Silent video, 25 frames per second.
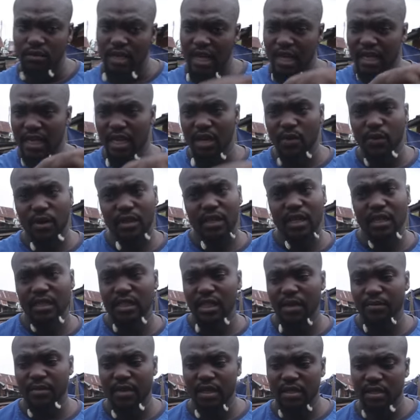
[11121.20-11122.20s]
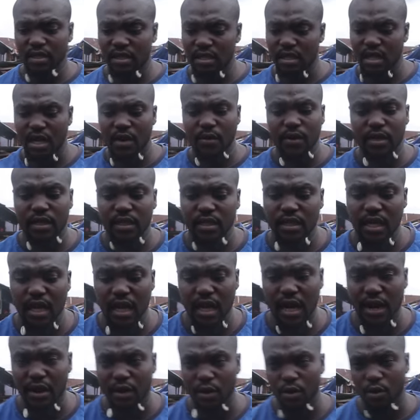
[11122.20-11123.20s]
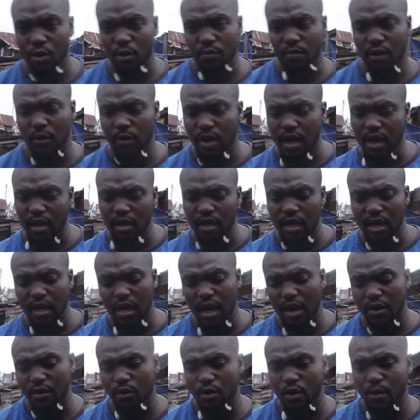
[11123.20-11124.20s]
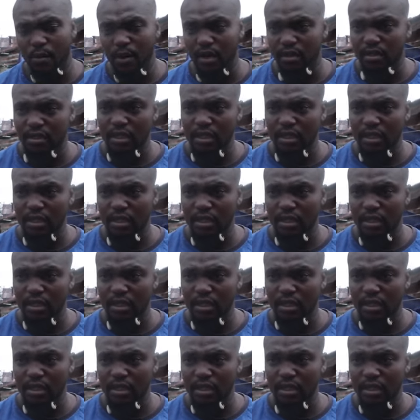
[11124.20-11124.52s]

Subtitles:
that girl with them said make she hear wetin I carry come. Now why I carry come